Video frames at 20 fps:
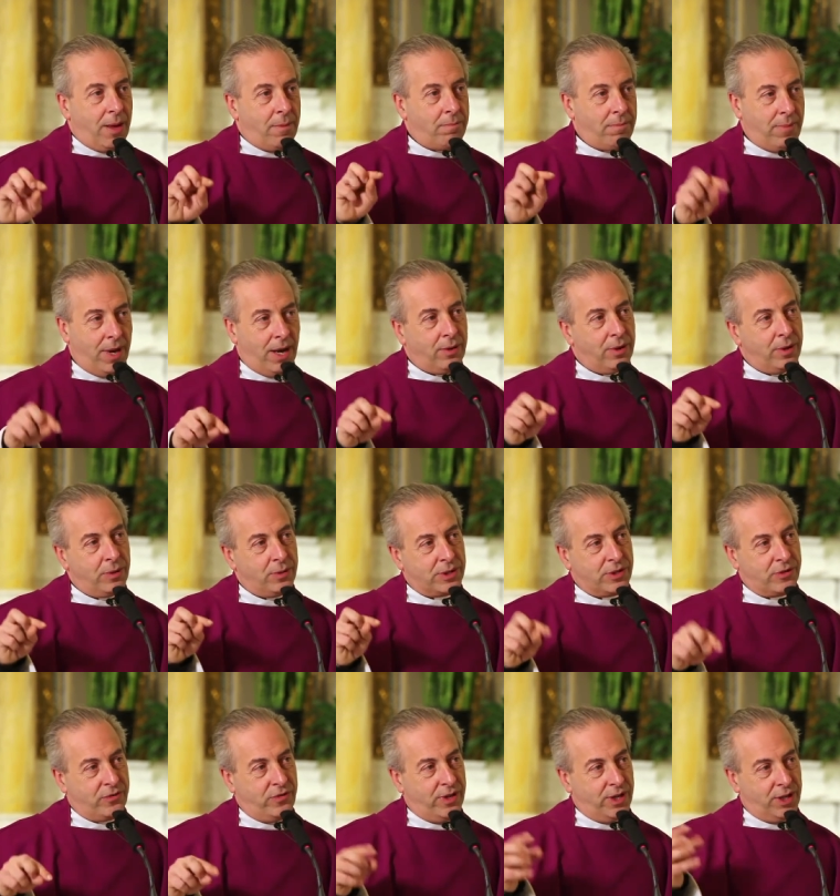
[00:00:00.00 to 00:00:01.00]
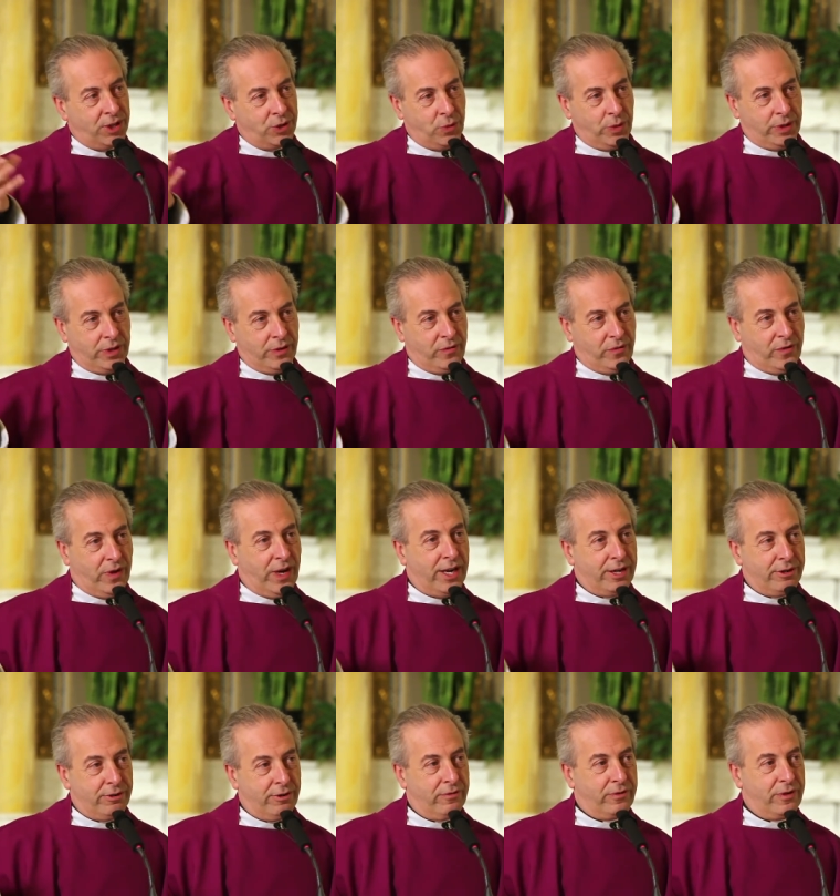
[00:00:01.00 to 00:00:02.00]
Mary was filled with the
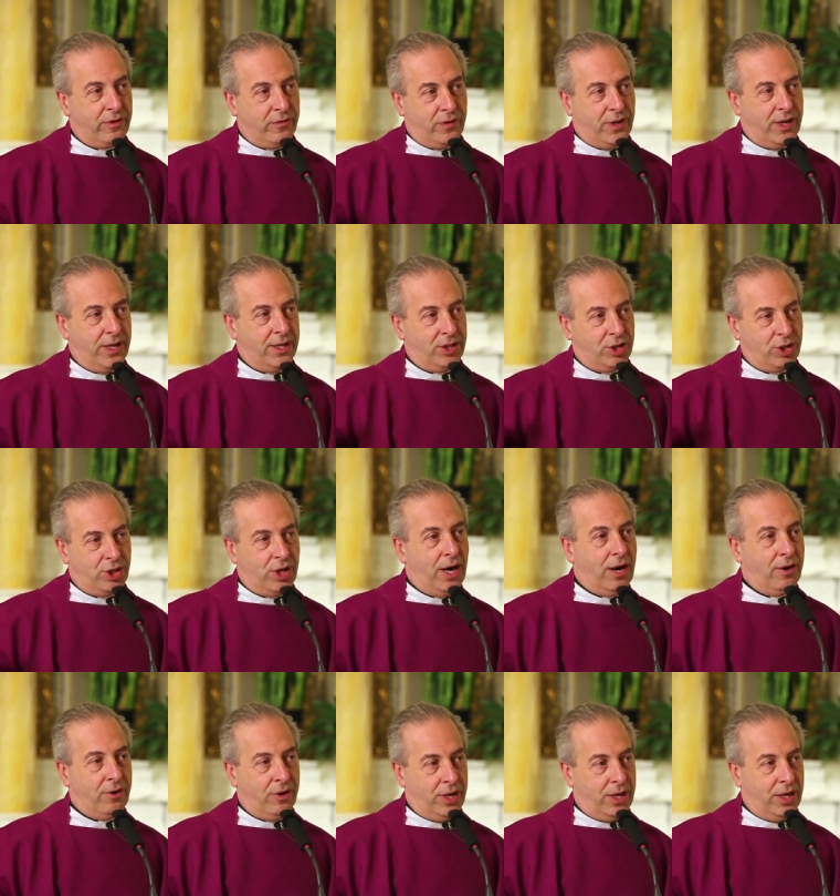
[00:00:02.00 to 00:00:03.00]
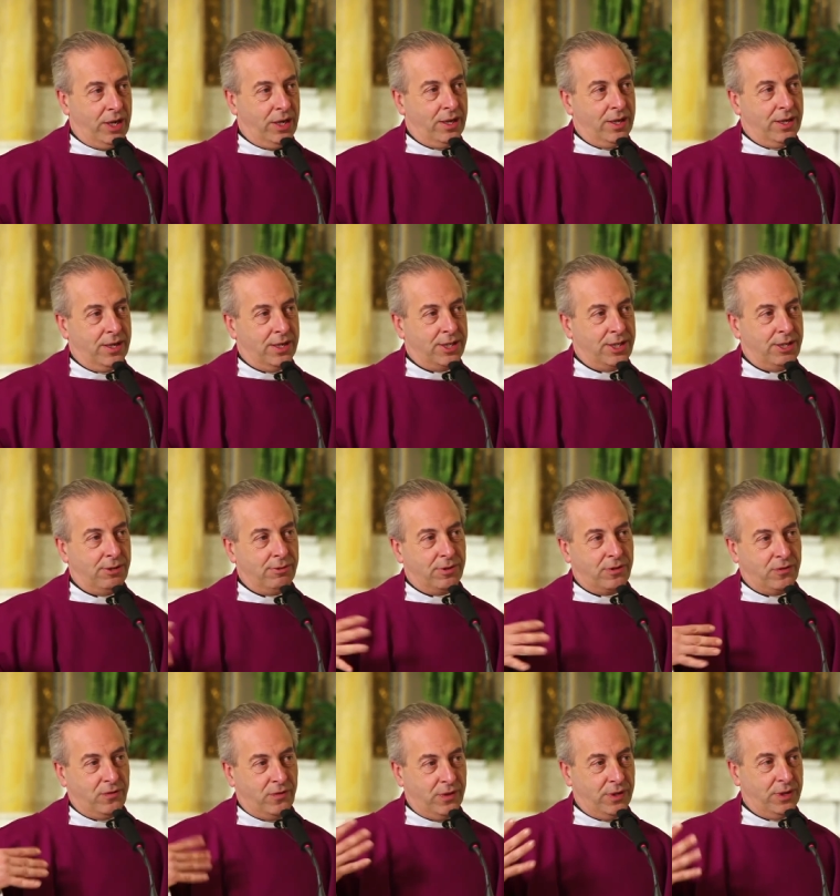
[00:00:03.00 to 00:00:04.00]
fire of divine charity. She
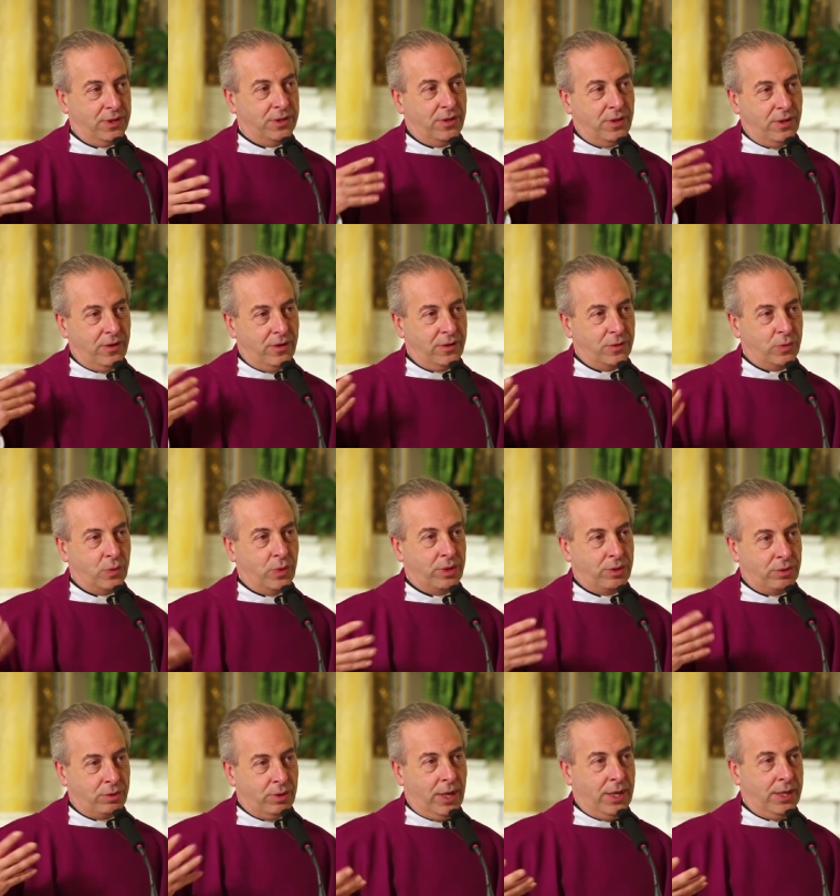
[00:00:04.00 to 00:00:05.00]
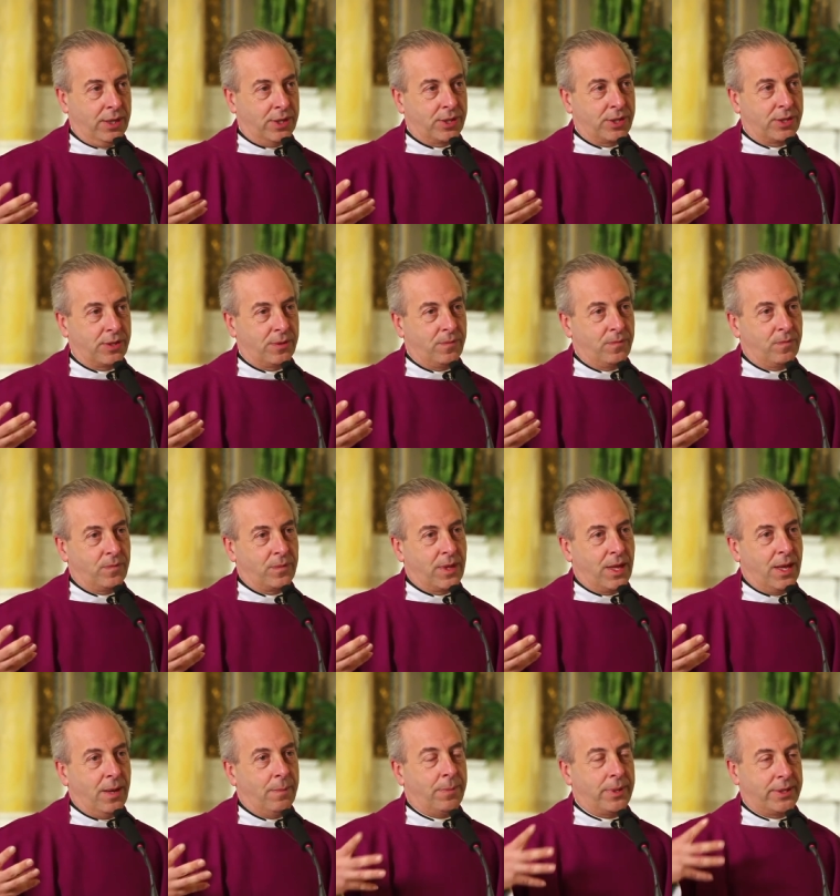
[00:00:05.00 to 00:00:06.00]
was filled with grace,
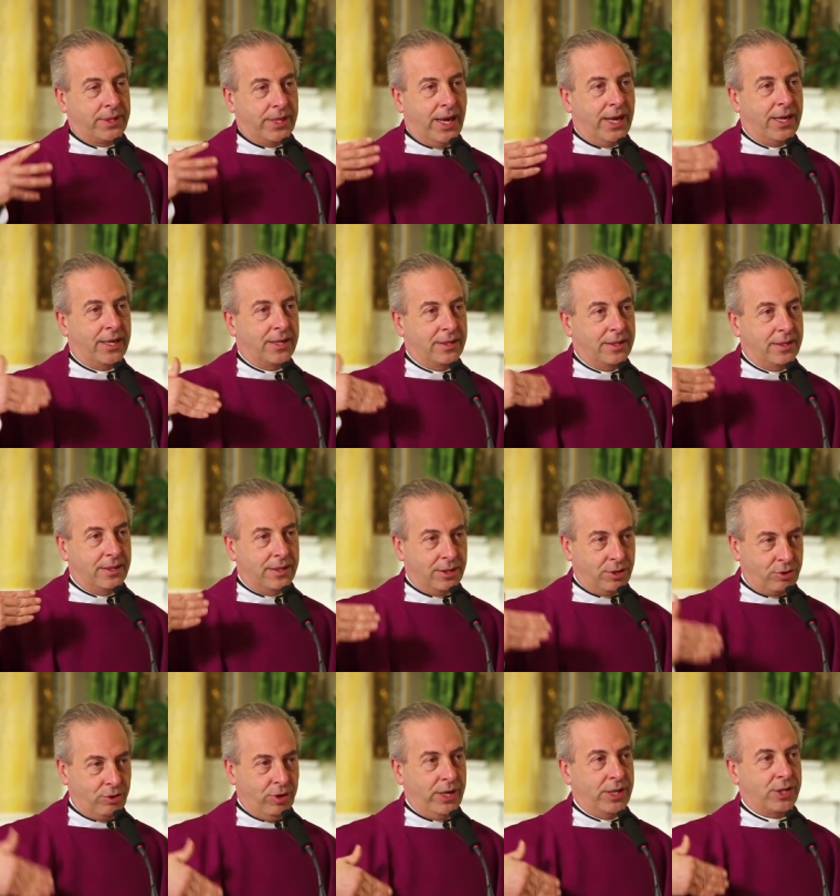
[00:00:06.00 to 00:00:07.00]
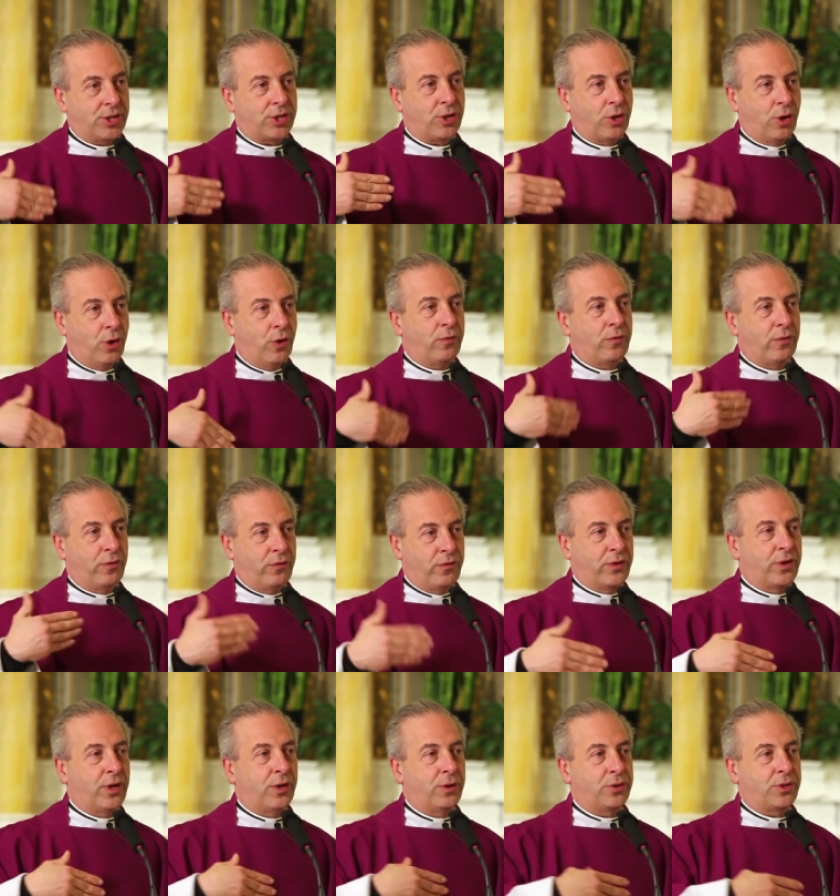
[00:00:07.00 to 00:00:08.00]
but that grace
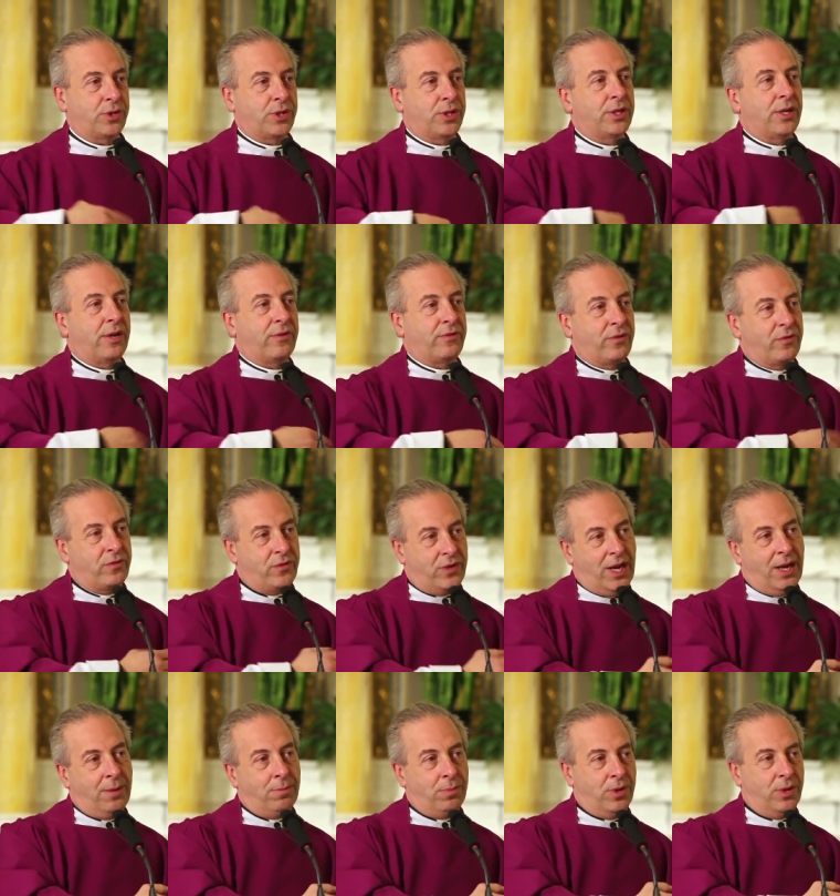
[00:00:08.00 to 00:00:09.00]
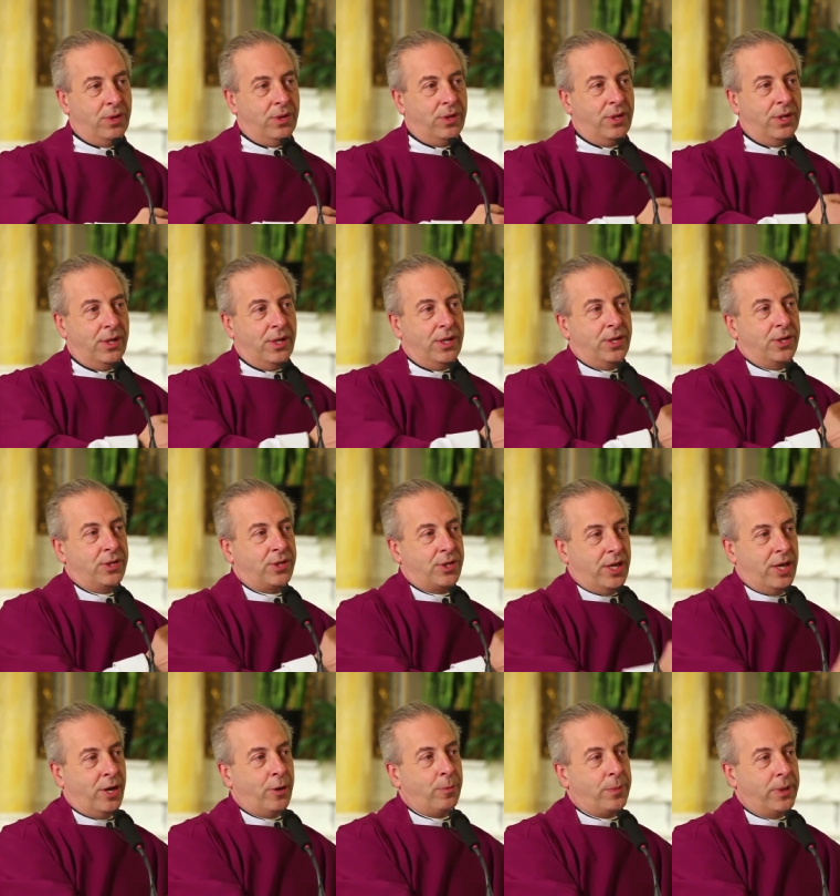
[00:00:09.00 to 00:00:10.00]
overflowed to love of neighbor, to
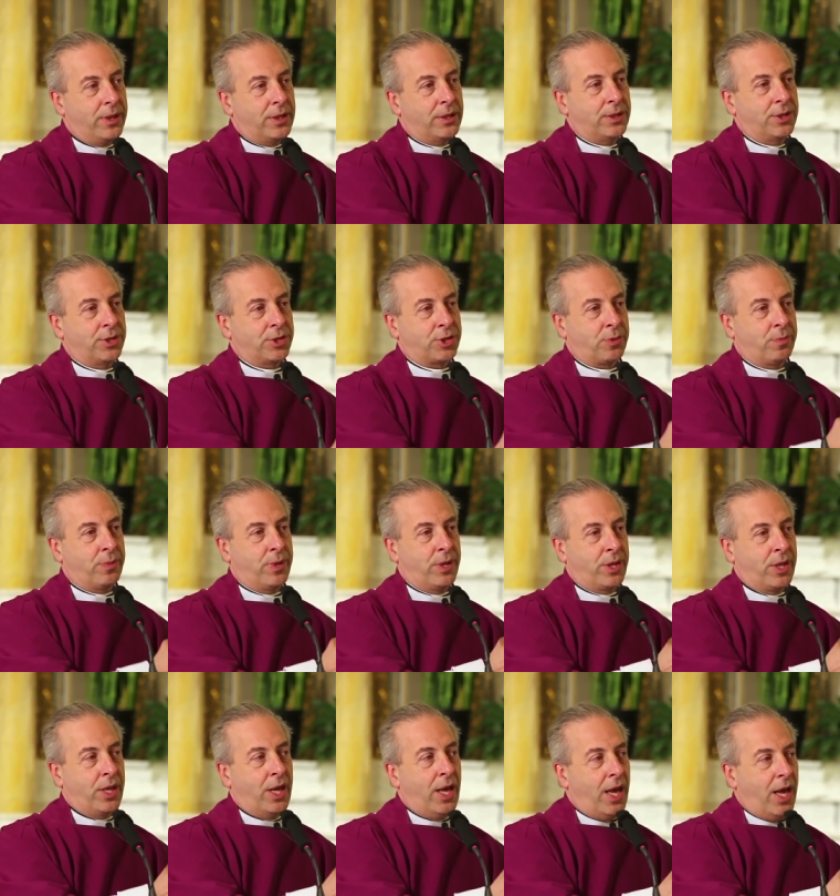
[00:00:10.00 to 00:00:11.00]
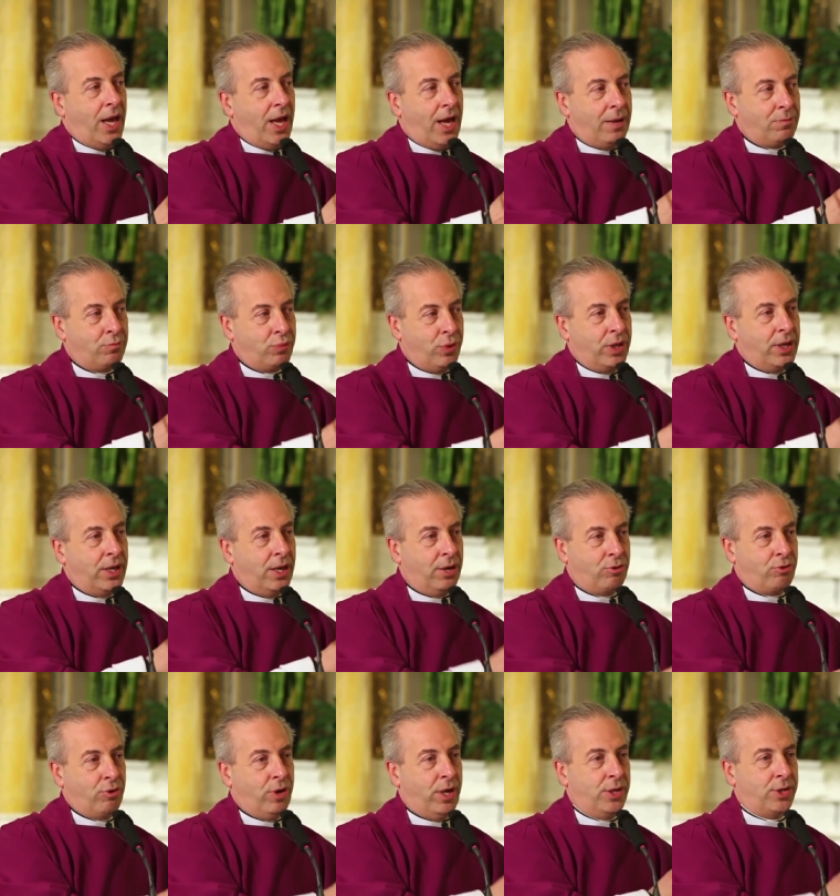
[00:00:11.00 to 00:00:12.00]
helping Elizabeth and bringing
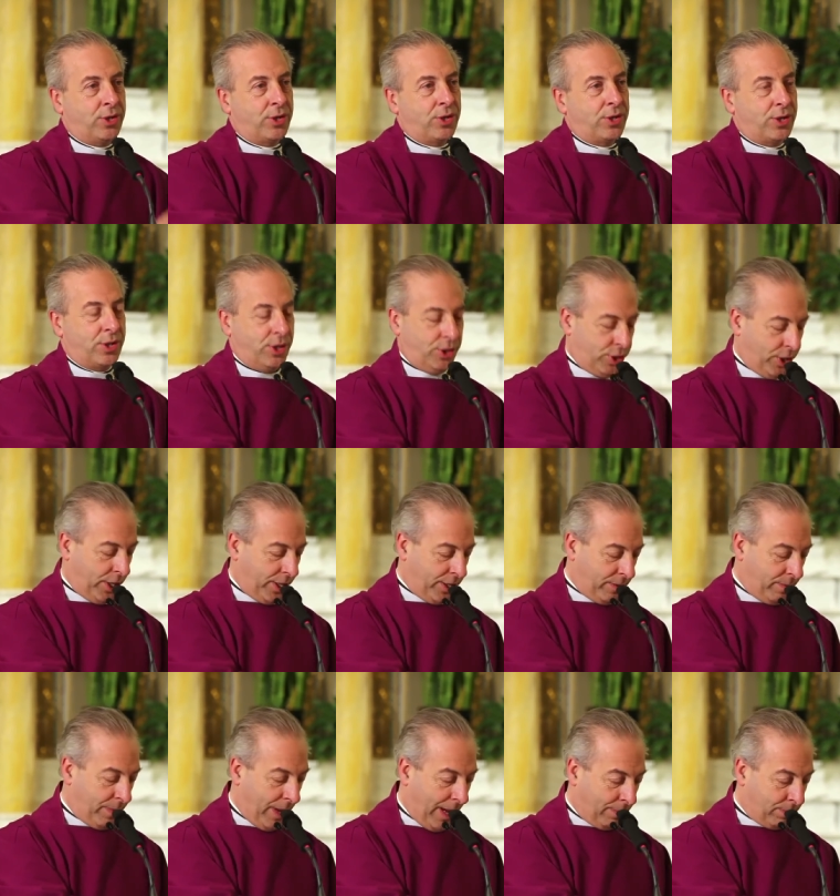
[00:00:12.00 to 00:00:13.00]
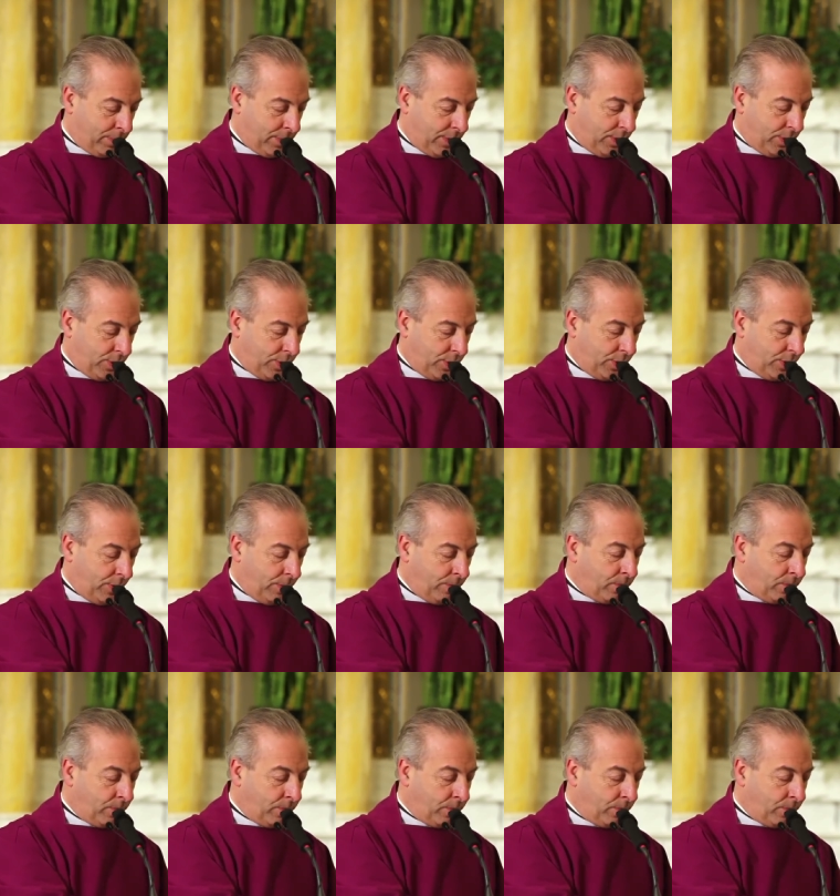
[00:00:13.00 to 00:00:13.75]
grace to John the Baptist.